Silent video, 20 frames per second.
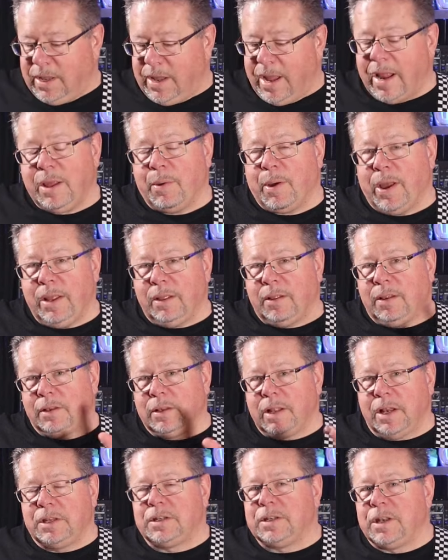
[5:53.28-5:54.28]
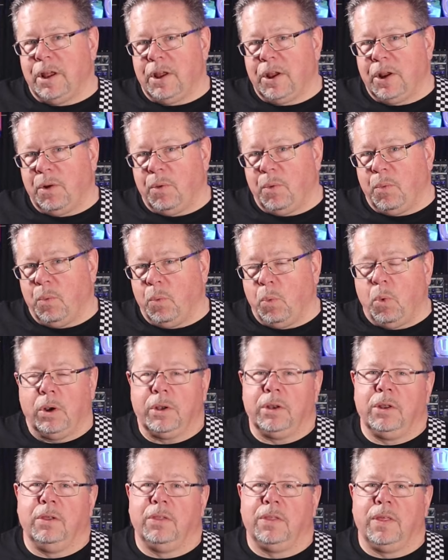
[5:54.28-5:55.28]
anyway, let us know
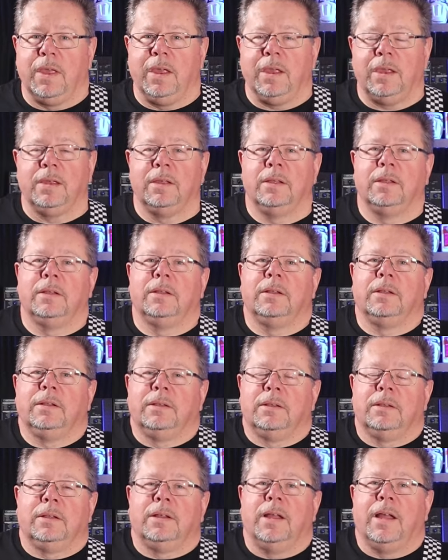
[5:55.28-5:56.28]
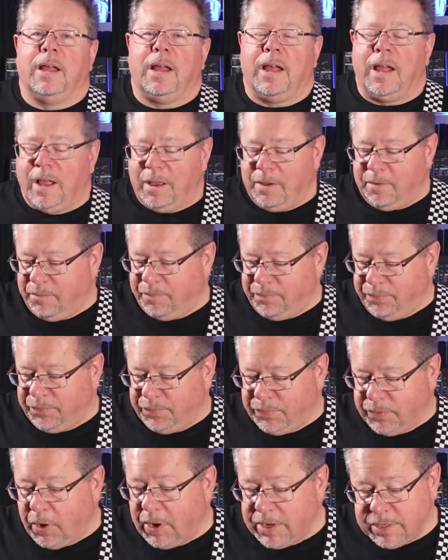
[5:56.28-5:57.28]
what you think. Uh,
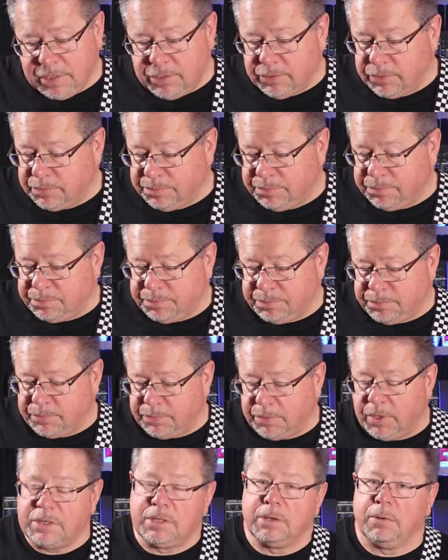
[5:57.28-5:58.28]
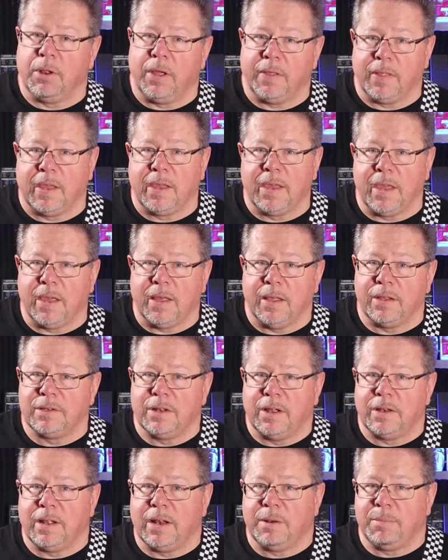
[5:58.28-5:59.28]
I still, I still like the gear. There's
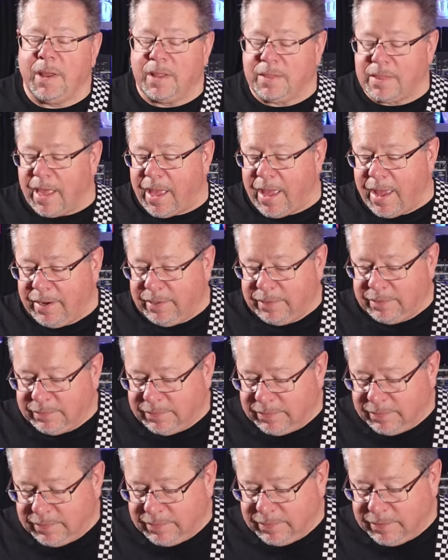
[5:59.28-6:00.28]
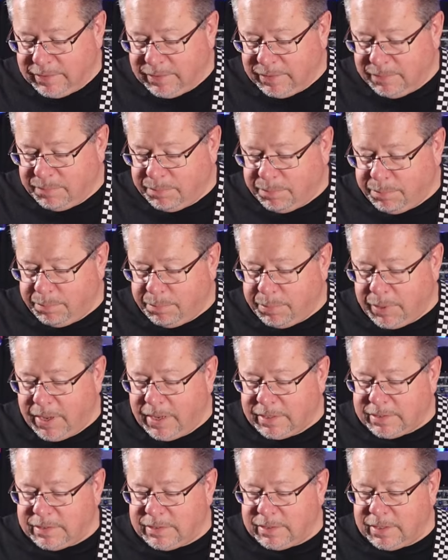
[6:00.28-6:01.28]
no doubt about that,
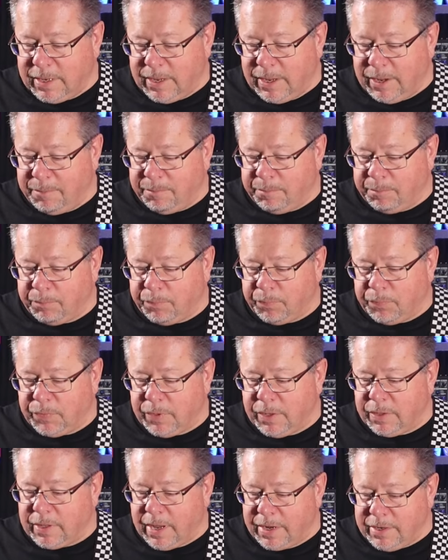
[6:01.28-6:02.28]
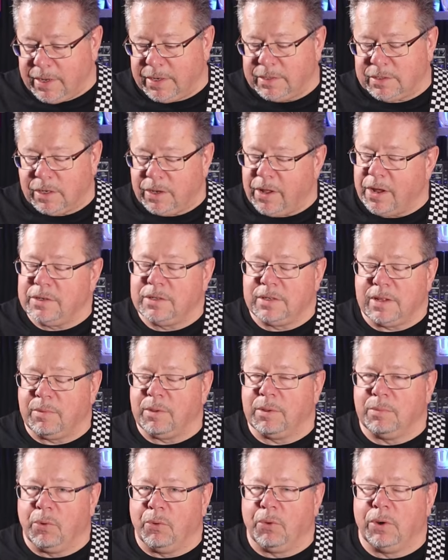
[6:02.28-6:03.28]
but um, they need to load
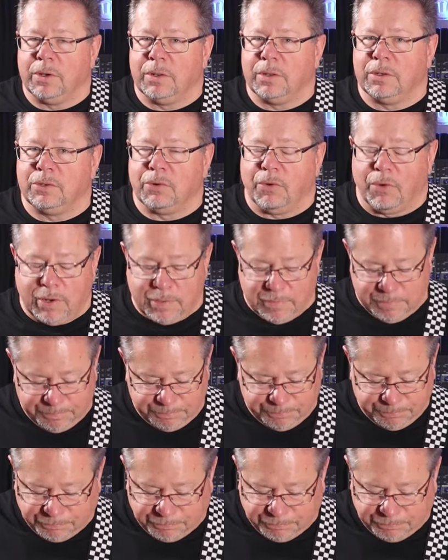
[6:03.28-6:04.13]
something more into the Trident.